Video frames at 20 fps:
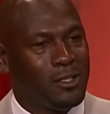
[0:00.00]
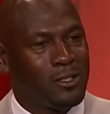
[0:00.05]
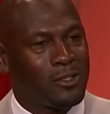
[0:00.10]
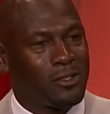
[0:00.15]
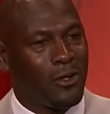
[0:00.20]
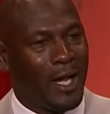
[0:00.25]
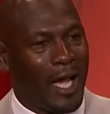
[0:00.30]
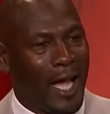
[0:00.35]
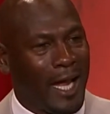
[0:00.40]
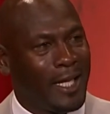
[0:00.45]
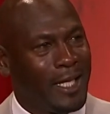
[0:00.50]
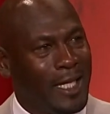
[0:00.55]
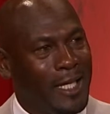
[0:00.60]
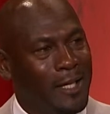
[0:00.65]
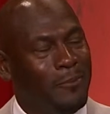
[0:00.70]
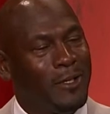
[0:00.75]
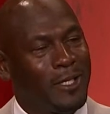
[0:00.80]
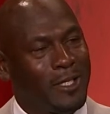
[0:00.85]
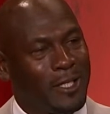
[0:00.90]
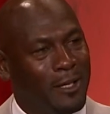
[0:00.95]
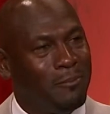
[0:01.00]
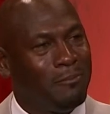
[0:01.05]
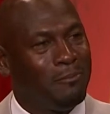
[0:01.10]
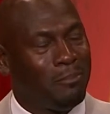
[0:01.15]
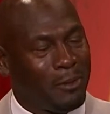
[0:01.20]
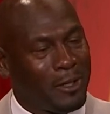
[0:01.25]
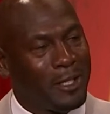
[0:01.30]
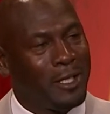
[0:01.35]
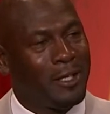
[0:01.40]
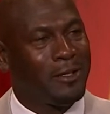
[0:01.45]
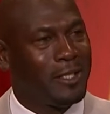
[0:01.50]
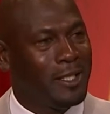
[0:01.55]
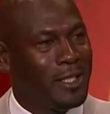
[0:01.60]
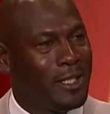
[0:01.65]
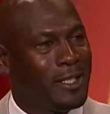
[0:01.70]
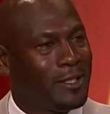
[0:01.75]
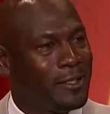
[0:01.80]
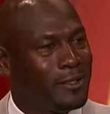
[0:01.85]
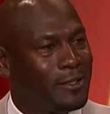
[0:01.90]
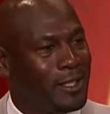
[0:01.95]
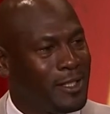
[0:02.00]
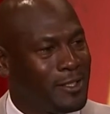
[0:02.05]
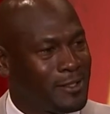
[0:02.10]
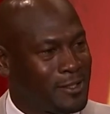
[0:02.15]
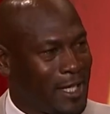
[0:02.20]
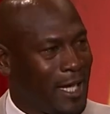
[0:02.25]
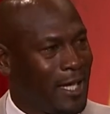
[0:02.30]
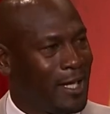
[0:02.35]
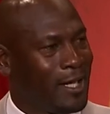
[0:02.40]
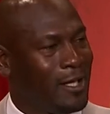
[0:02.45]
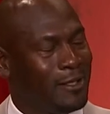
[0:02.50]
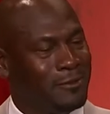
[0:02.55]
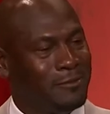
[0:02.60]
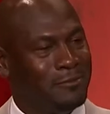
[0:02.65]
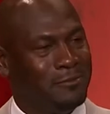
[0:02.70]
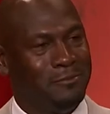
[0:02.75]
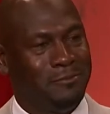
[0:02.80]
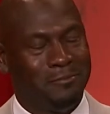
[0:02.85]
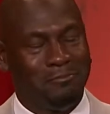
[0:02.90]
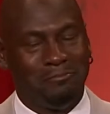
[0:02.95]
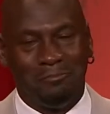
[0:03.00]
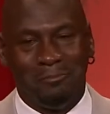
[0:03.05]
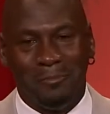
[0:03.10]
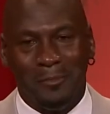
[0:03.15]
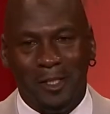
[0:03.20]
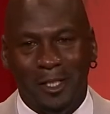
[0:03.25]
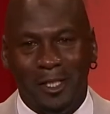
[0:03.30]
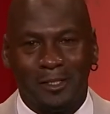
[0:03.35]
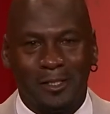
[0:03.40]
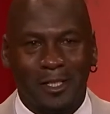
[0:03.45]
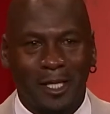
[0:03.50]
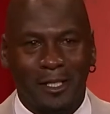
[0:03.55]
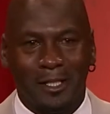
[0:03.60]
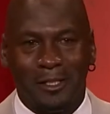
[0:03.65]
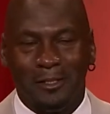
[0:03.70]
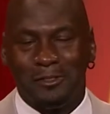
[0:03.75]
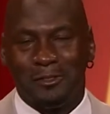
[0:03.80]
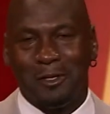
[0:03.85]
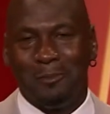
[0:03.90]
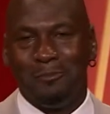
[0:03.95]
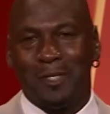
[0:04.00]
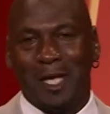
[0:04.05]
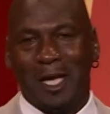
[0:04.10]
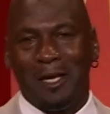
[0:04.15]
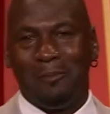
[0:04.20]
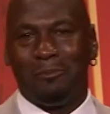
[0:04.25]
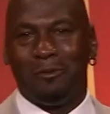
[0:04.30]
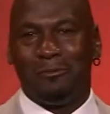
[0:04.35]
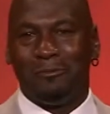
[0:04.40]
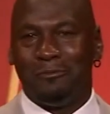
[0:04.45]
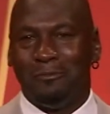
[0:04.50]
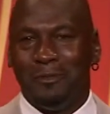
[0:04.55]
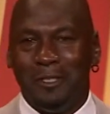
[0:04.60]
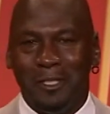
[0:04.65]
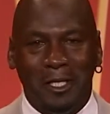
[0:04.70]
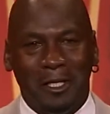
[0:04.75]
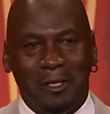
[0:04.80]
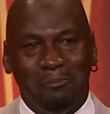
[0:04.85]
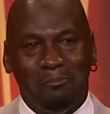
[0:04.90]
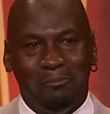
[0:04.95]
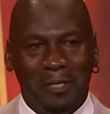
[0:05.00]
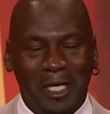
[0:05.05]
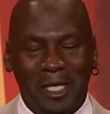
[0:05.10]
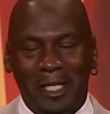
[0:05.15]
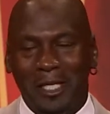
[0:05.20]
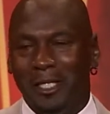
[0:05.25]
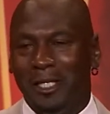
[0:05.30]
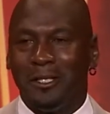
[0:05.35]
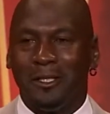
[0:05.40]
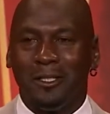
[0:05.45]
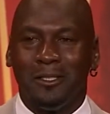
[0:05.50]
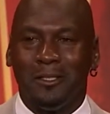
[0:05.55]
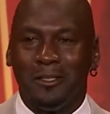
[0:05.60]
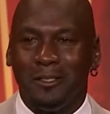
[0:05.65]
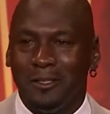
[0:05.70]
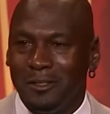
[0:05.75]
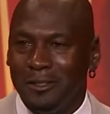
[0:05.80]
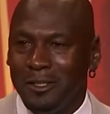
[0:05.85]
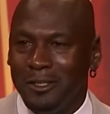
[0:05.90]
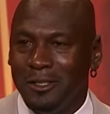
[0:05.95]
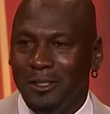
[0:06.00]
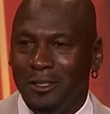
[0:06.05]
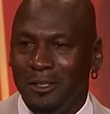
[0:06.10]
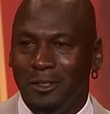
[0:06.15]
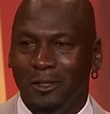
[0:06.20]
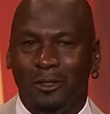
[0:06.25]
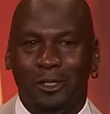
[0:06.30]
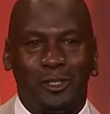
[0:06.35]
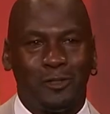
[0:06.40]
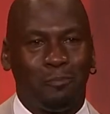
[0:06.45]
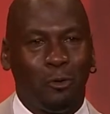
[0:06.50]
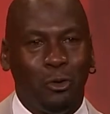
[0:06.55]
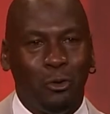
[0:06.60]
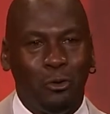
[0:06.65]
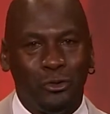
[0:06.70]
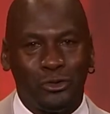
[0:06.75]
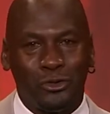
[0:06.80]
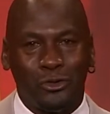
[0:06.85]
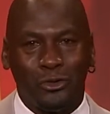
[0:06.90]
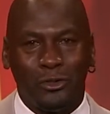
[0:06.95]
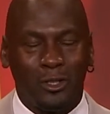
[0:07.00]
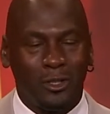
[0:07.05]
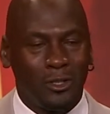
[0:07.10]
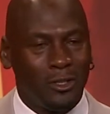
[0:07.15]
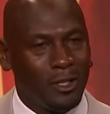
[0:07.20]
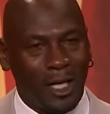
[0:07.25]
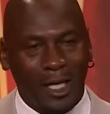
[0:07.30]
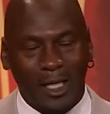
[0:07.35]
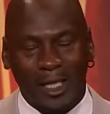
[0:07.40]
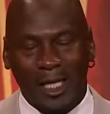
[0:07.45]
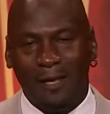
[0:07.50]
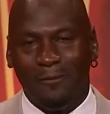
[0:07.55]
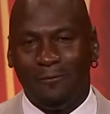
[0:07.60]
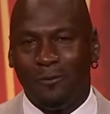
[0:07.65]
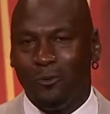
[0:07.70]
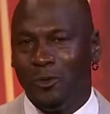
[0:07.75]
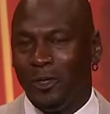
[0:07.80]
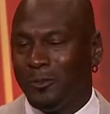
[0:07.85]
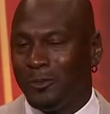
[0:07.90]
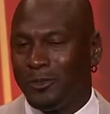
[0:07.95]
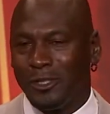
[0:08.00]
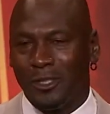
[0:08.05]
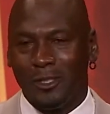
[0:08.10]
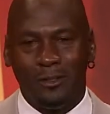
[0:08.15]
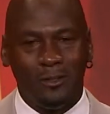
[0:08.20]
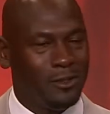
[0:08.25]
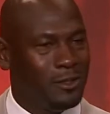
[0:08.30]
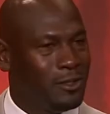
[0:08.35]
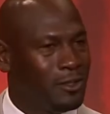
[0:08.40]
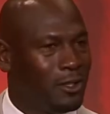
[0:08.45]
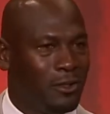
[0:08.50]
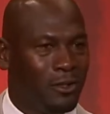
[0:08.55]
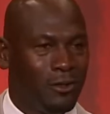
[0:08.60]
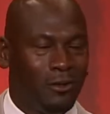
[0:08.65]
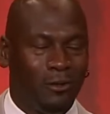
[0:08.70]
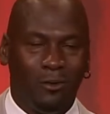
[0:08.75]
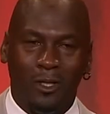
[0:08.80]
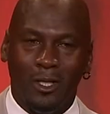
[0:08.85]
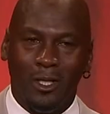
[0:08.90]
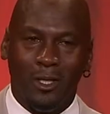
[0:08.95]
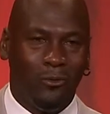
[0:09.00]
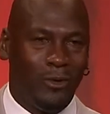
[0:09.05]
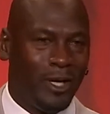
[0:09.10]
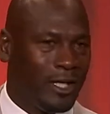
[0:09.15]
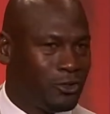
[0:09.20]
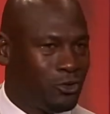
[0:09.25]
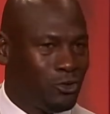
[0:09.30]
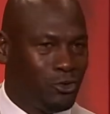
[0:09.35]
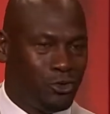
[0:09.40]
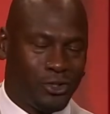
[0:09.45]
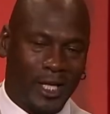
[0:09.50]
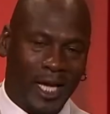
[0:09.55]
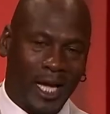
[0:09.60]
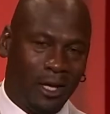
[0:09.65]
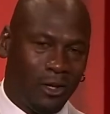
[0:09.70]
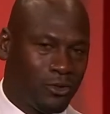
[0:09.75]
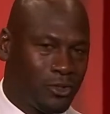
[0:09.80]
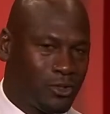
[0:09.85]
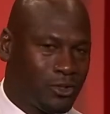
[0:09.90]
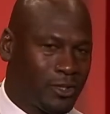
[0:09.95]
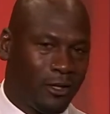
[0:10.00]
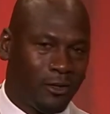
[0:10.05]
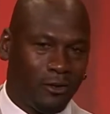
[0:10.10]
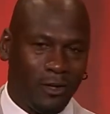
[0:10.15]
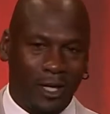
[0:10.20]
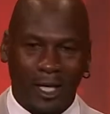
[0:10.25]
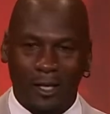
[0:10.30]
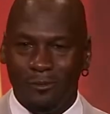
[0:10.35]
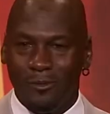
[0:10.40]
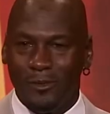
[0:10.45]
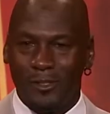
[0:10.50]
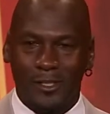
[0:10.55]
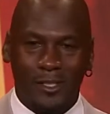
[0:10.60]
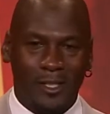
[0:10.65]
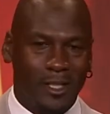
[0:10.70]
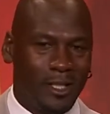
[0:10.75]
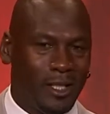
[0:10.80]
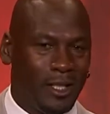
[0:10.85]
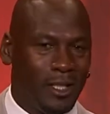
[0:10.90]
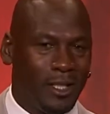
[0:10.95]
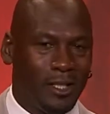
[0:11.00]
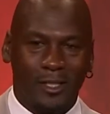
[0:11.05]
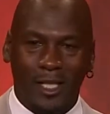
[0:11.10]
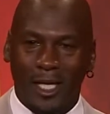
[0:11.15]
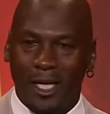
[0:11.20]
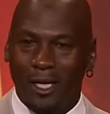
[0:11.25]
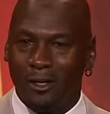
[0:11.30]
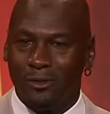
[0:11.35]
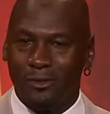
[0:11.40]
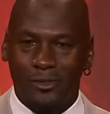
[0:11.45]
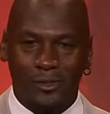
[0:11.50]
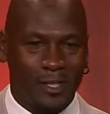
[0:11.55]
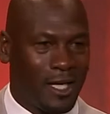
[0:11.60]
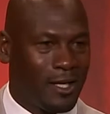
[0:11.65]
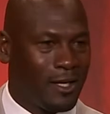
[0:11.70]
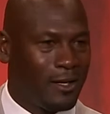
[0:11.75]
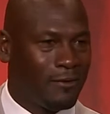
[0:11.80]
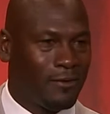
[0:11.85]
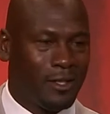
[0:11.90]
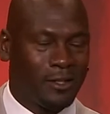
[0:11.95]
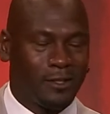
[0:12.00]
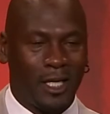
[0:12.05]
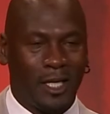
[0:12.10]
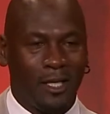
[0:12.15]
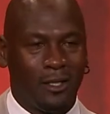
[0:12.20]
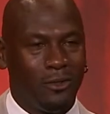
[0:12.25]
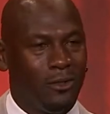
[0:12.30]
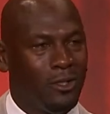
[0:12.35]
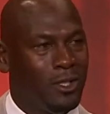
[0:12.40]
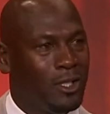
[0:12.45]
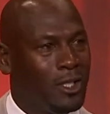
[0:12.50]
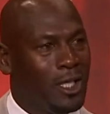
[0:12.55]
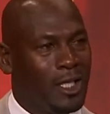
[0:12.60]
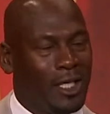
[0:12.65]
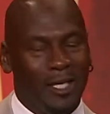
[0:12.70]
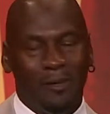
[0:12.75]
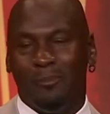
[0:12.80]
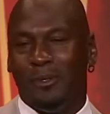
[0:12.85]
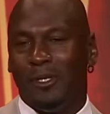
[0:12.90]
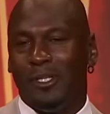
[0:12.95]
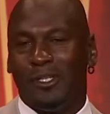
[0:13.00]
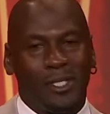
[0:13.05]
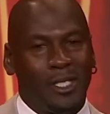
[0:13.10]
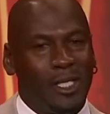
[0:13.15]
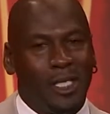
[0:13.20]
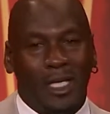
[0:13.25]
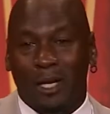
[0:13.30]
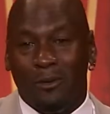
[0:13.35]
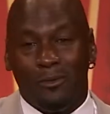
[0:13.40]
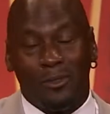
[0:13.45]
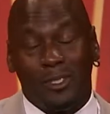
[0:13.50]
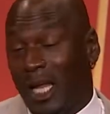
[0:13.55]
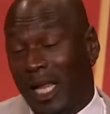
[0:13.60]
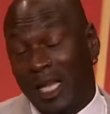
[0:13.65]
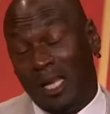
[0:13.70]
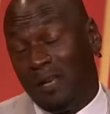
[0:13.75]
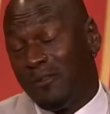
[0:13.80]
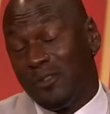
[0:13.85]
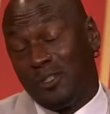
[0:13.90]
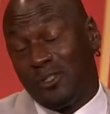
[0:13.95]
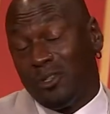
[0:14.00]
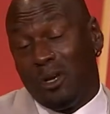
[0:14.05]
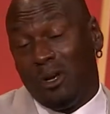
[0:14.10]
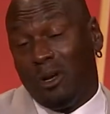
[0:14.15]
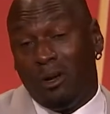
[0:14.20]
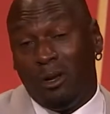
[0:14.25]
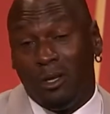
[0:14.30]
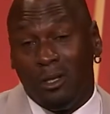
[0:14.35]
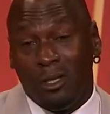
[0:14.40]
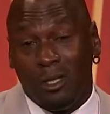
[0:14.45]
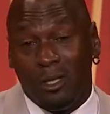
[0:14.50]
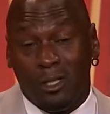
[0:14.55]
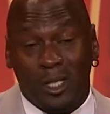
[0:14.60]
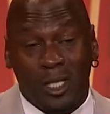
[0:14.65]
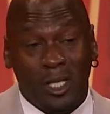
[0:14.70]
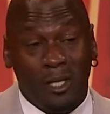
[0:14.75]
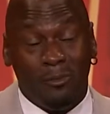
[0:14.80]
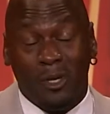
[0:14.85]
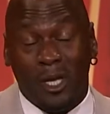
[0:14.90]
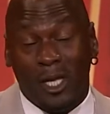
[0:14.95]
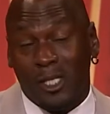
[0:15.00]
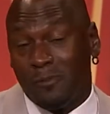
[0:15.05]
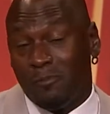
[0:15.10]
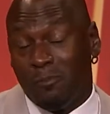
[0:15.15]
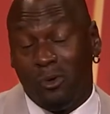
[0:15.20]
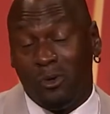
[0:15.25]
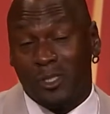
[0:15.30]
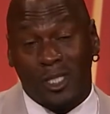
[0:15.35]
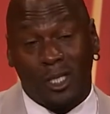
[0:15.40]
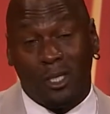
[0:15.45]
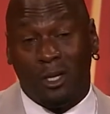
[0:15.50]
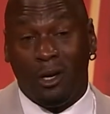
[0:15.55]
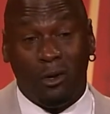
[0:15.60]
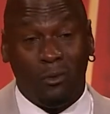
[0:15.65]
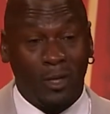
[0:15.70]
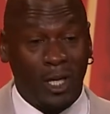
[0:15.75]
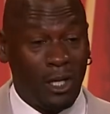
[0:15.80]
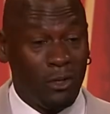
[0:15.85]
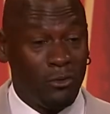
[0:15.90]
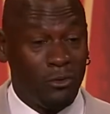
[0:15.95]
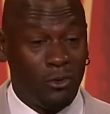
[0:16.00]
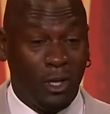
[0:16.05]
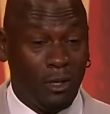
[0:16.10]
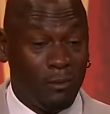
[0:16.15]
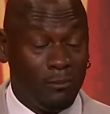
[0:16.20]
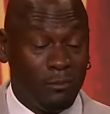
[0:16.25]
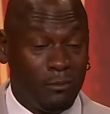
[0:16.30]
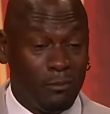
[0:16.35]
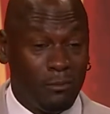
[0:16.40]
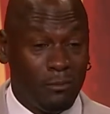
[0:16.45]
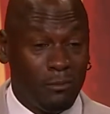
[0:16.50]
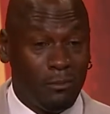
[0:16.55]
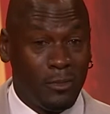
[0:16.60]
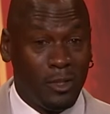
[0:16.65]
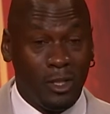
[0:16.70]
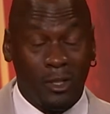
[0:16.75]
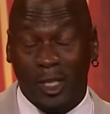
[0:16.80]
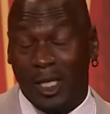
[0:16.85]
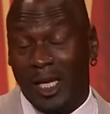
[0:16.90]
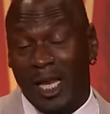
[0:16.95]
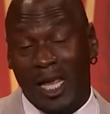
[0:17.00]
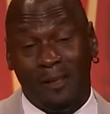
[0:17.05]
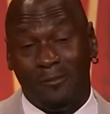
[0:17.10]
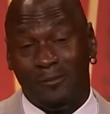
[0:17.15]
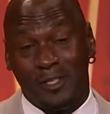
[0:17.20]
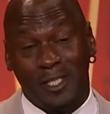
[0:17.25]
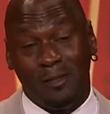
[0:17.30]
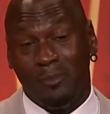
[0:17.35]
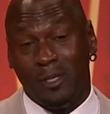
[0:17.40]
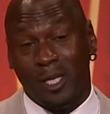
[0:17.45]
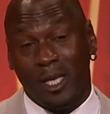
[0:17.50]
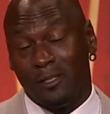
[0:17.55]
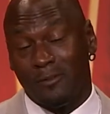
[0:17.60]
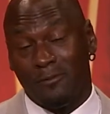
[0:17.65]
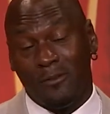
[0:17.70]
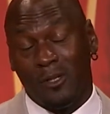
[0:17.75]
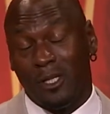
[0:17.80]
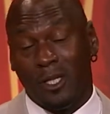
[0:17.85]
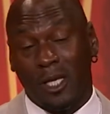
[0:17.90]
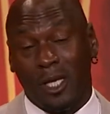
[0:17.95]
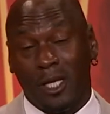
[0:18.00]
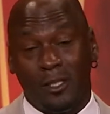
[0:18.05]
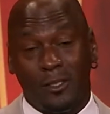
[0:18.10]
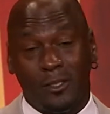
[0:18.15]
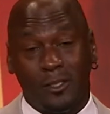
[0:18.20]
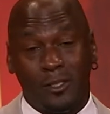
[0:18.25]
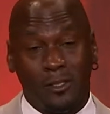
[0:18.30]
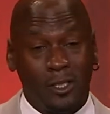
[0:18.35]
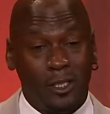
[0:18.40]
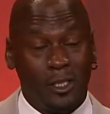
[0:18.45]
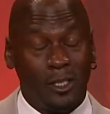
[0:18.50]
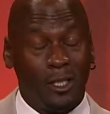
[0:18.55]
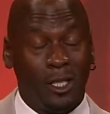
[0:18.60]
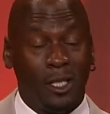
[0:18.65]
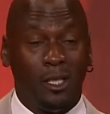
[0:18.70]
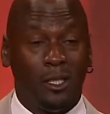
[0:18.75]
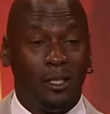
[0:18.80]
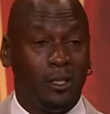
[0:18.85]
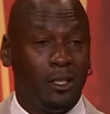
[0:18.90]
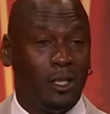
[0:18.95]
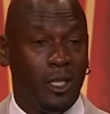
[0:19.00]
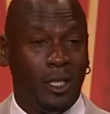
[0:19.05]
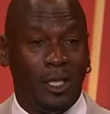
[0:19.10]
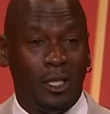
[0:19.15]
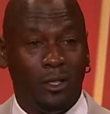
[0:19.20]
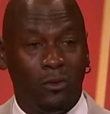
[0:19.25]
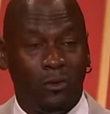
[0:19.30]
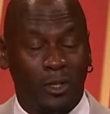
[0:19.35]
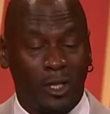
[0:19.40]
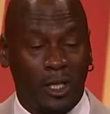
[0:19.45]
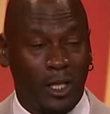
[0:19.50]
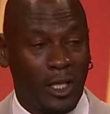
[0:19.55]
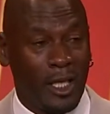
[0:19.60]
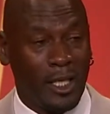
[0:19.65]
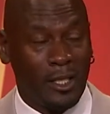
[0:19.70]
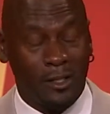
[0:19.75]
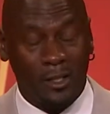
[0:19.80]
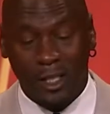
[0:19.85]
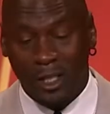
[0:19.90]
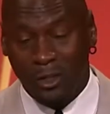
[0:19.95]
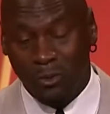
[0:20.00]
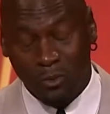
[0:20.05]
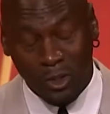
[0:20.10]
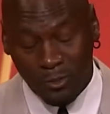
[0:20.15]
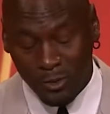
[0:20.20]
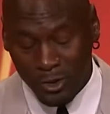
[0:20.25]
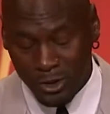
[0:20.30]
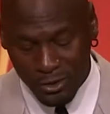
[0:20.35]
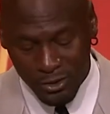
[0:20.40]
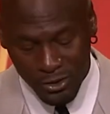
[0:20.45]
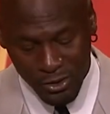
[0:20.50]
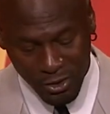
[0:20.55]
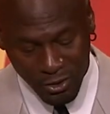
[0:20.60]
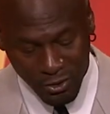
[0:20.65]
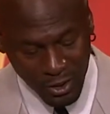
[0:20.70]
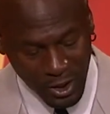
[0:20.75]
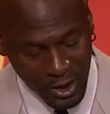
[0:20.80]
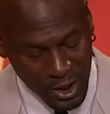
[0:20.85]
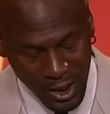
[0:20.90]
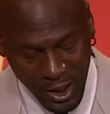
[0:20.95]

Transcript: so how did he become player of the year? Is that a, is that some type of media, you know, exposure? You know, I came from Wilmington. You know, we had two channels, channel ABC and channel Seven, uh, channel NBC. That was it. I never saw NBA sports at all when I grew up. You didn't have CBS affiliation in, uh, in North Carolina, in Wilmington. So